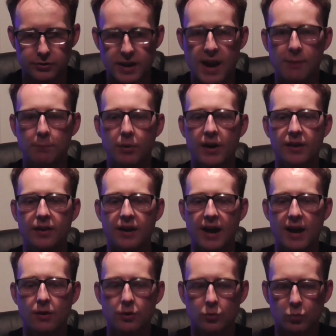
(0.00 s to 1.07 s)
So, yeah, Braylon
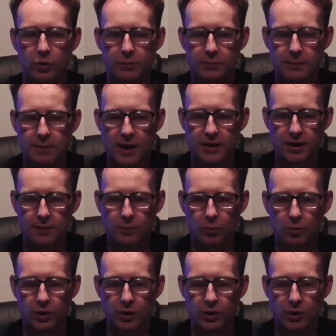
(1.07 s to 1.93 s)
Allen would be my number